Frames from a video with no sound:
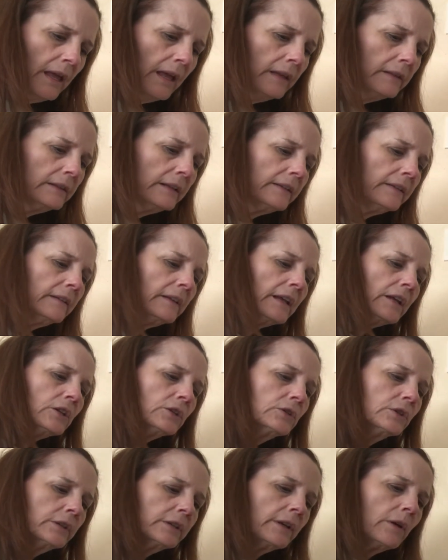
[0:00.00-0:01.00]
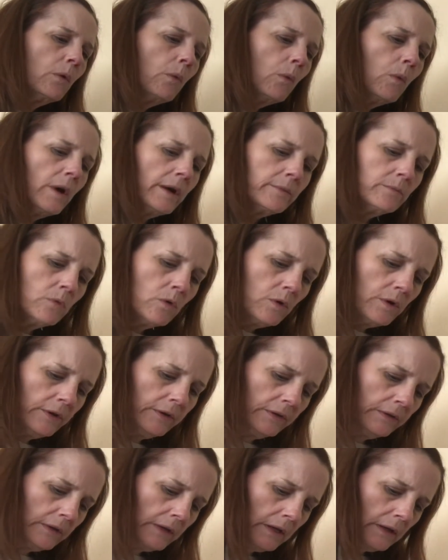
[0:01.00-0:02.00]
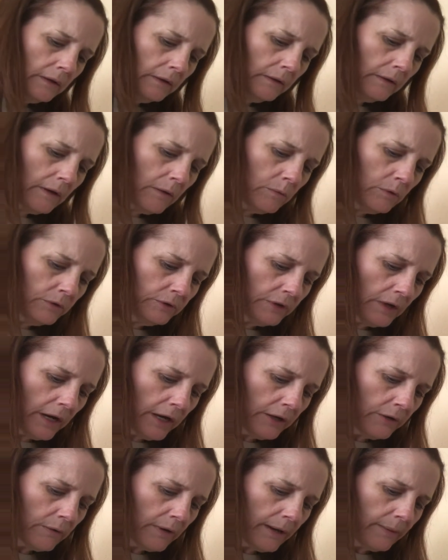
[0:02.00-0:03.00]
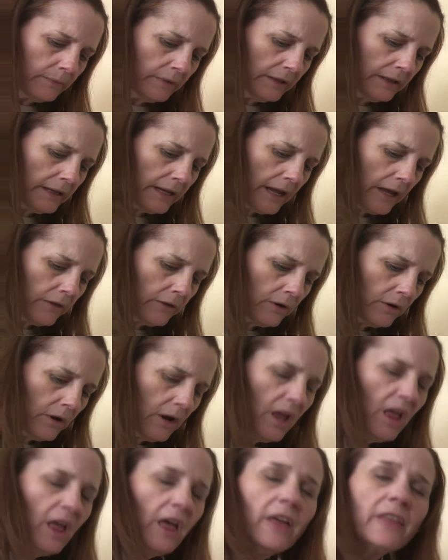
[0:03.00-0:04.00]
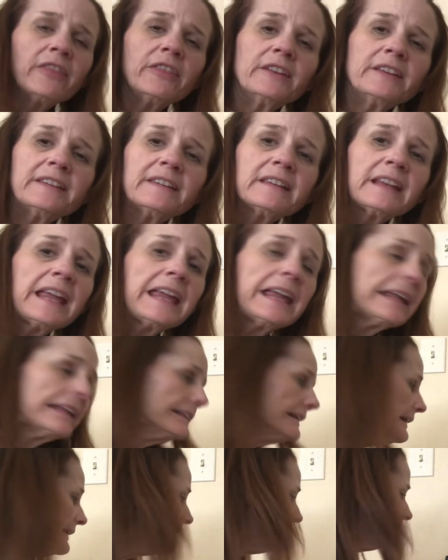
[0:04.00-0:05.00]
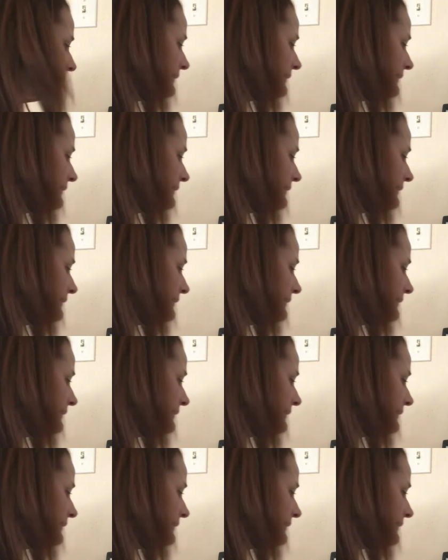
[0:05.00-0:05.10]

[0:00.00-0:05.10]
Let's take a look at one more sentence that we'll diagram together. The sand is